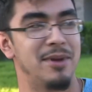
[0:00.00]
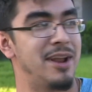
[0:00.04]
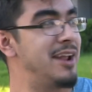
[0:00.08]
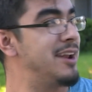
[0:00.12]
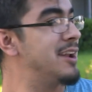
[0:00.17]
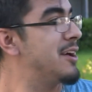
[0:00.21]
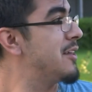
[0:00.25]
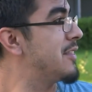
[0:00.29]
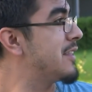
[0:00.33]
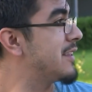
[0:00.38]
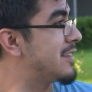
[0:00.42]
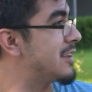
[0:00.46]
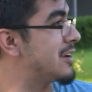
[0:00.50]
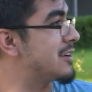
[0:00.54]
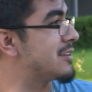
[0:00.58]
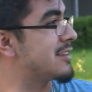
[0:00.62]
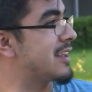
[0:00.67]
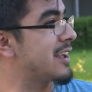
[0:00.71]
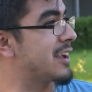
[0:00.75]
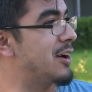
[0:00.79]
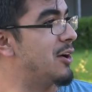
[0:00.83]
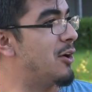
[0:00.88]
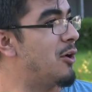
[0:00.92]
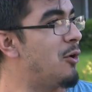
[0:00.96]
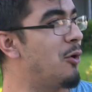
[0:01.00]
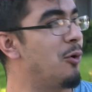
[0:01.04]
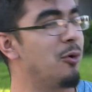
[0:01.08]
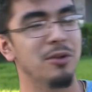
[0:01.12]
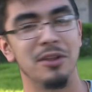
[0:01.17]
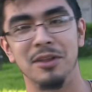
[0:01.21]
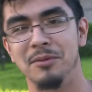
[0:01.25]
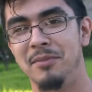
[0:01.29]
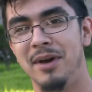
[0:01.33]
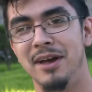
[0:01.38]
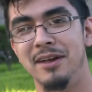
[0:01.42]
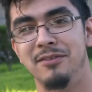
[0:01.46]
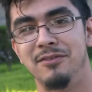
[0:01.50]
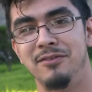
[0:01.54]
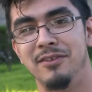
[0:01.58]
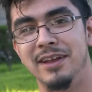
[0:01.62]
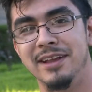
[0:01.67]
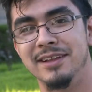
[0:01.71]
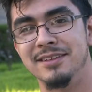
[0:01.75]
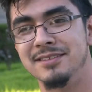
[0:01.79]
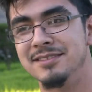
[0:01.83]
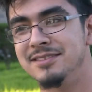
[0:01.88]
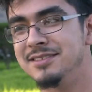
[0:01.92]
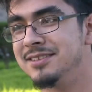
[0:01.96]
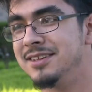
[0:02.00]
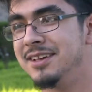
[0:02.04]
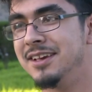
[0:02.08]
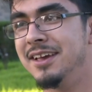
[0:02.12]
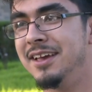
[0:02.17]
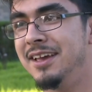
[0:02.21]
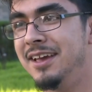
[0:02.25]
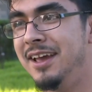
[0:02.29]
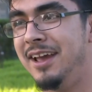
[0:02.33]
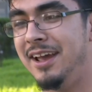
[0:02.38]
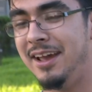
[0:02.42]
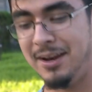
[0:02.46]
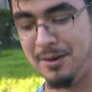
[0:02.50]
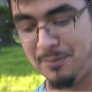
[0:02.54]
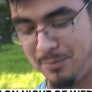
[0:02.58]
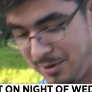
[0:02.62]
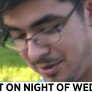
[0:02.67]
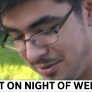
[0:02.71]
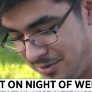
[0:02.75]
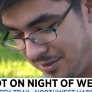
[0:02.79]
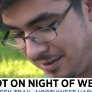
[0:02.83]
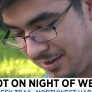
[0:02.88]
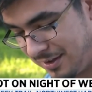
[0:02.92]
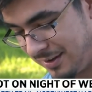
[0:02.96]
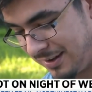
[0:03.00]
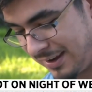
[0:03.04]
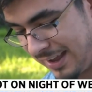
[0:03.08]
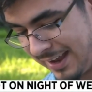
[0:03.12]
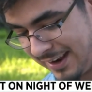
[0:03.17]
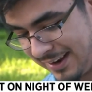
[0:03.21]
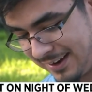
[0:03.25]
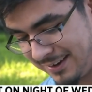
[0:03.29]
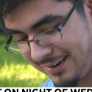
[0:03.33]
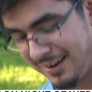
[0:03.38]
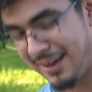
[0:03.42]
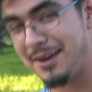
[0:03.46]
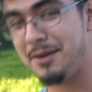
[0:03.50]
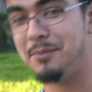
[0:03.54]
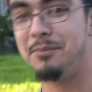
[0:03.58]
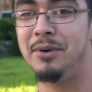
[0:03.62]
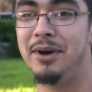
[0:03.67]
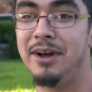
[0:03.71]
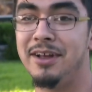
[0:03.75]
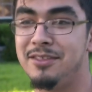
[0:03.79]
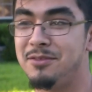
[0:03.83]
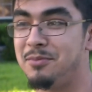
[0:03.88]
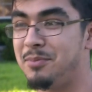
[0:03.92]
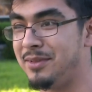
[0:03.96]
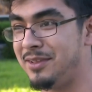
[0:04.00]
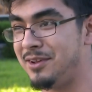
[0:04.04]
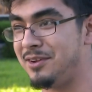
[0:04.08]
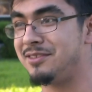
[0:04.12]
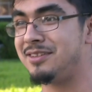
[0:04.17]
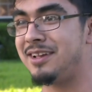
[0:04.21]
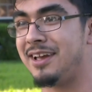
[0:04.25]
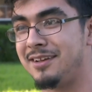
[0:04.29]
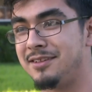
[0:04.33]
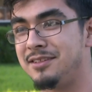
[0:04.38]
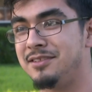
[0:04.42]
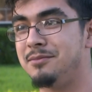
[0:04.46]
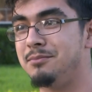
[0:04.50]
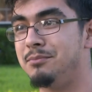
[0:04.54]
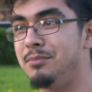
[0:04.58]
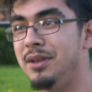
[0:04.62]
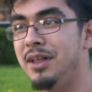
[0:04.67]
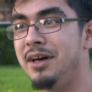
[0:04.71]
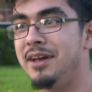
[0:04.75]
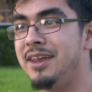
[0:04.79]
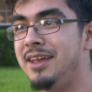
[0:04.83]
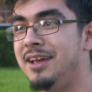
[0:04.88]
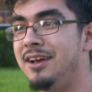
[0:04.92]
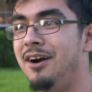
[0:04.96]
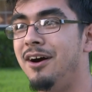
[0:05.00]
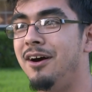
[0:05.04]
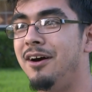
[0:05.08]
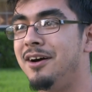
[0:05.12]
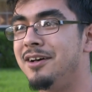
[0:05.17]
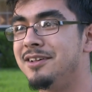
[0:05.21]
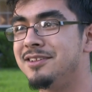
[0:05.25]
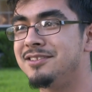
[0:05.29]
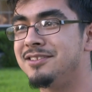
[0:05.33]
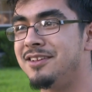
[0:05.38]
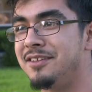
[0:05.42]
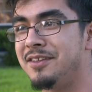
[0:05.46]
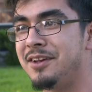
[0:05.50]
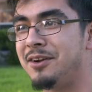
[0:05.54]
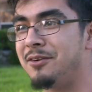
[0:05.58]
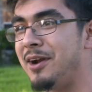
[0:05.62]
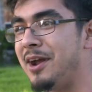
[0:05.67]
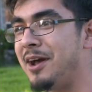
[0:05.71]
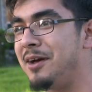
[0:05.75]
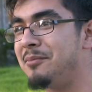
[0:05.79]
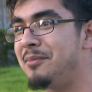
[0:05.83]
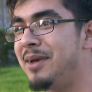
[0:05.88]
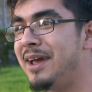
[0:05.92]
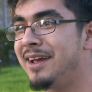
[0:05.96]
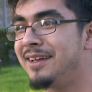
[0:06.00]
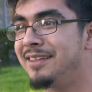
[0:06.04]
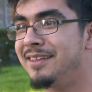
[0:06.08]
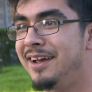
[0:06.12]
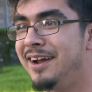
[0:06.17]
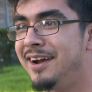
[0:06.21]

But I know that there's like a hole in my fence and a bunch of like not a bunch but there's like some bloody gauze on the ground back